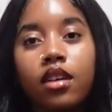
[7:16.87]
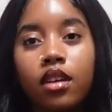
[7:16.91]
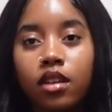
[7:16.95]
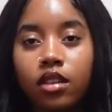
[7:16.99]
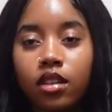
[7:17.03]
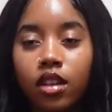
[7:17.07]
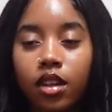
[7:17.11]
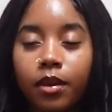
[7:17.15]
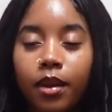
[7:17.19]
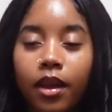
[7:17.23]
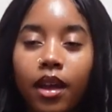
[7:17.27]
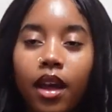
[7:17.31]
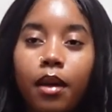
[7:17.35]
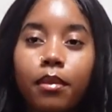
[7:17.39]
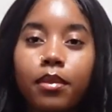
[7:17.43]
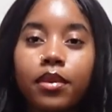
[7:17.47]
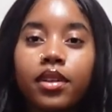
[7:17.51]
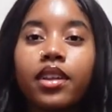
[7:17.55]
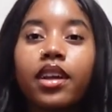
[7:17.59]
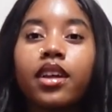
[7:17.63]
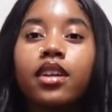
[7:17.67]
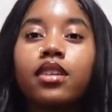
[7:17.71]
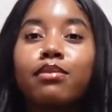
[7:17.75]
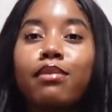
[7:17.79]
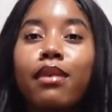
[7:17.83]
So I'm like, I'm gonna
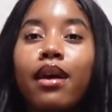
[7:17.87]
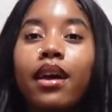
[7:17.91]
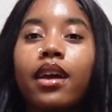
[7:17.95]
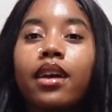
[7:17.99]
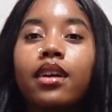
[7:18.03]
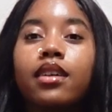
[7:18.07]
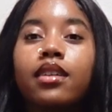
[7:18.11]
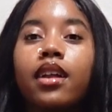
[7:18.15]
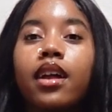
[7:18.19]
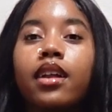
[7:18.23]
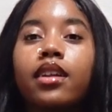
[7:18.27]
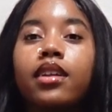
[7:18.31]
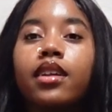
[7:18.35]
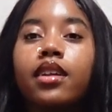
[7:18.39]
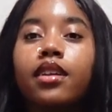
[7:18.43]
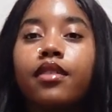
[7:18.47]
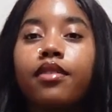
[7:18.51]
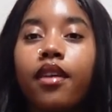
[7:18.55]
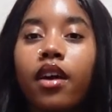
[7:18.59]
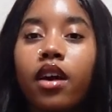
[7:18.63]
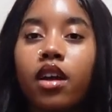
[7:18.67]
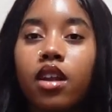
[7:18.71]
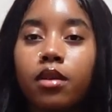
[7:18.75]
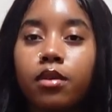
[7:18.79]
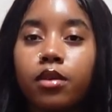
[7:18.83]
text back because I did
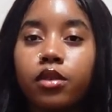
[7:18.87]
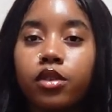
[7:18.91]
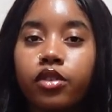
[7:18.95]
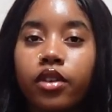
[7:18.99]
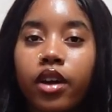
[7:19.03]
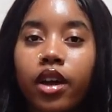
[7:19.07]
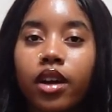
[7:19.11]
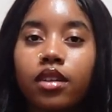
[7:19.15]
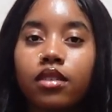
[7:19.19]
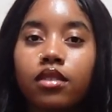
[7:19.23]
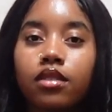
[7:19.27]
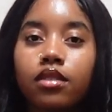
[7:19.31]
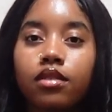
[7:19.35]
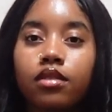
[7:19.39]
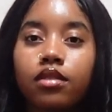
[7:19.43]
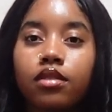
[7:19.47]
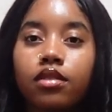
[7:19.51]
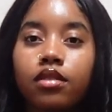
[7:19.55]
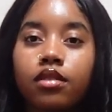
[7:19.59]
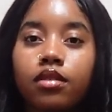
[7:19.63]
find him attractive.